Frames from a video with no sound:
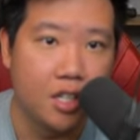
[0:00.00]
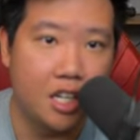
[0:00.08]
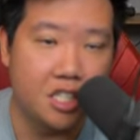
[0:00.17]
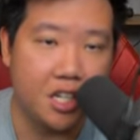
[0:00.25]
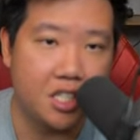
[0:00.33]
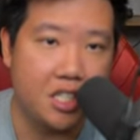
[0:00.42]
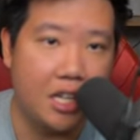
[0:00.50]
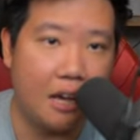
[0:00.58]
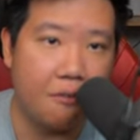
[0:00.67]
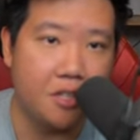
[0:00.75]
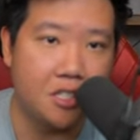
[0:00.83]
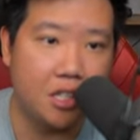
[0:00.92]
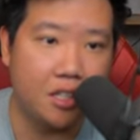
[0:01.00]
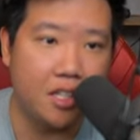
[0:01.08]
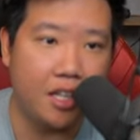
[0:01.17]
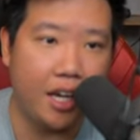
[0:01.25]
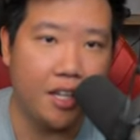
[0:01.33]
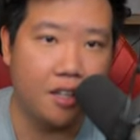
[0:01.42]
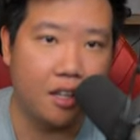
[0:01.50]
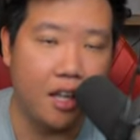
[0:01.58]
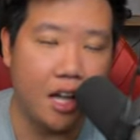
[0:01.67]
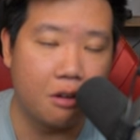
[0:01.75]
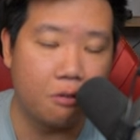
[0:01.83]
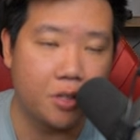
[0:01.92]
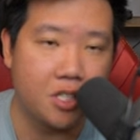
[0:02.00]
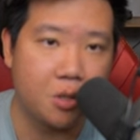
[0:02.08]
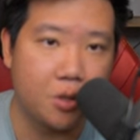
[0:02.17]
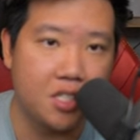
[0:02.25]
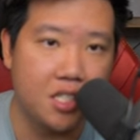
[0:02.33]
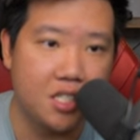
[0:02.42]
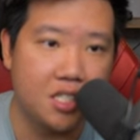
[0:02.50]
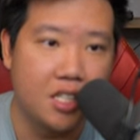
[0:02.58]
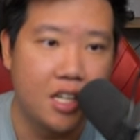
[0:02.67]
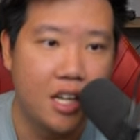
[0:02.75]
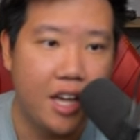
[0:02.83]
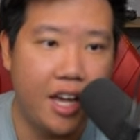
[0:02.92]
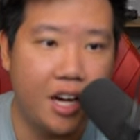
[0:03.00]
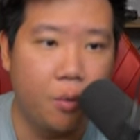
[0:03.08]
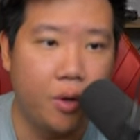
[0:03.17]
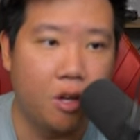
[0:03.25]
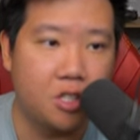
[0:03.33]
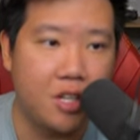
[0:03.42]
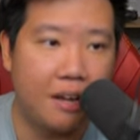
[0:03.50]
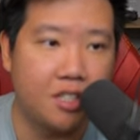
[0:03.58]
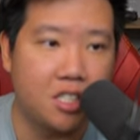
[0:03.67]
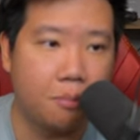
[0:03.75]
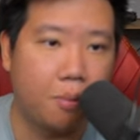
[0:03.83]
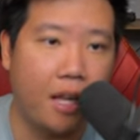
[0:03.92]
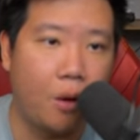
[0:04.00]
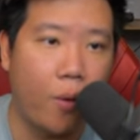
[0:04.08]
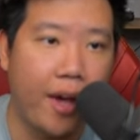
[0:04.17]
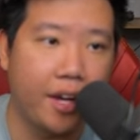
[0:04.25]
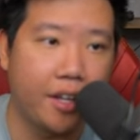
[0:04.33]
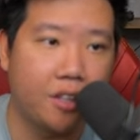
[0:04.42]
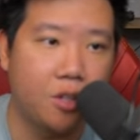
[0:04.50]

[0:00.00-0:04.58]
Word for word: As you can see, I've instantly gained a lot of resources. And then we also have the supply wagon.